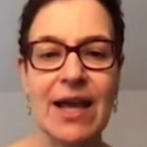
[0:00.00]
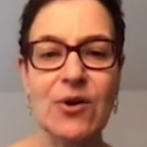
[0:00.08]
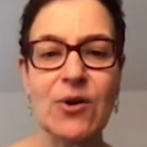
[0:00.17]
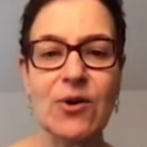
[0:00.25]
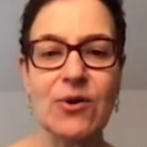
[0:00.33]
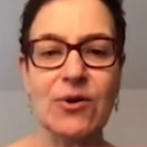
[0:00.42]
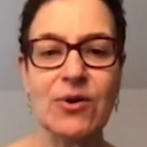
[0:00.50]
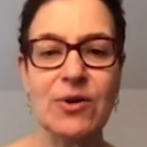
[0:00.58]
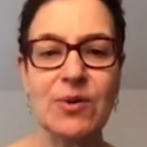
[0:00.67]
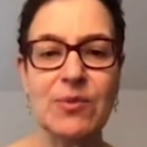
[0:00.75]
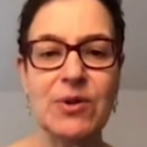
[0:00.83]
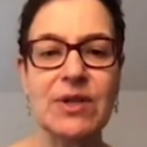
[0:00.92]
that
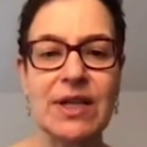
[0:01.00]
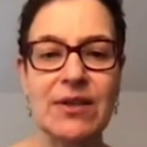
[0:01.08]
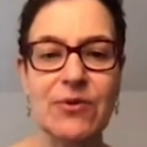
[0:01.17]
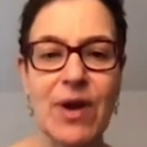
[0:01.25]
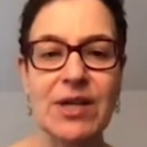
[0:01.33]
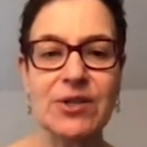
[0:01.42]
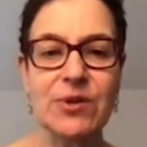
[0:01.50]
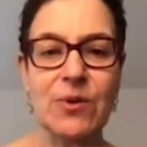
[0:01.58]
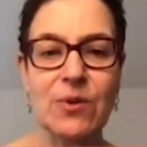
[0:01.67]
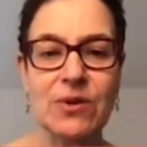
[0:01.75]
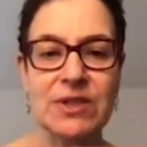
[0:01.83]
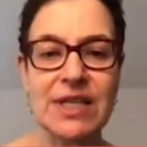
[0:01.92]
herd immunity
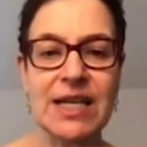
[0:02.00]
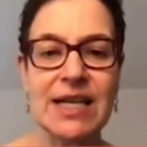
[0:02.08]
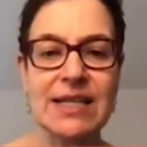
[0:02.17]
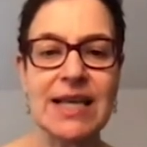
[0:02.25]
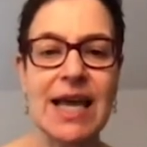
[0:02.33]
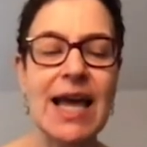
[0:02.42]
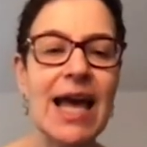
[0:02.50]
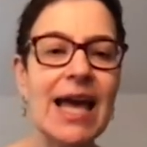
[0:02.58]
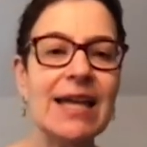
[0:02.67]
threshold is.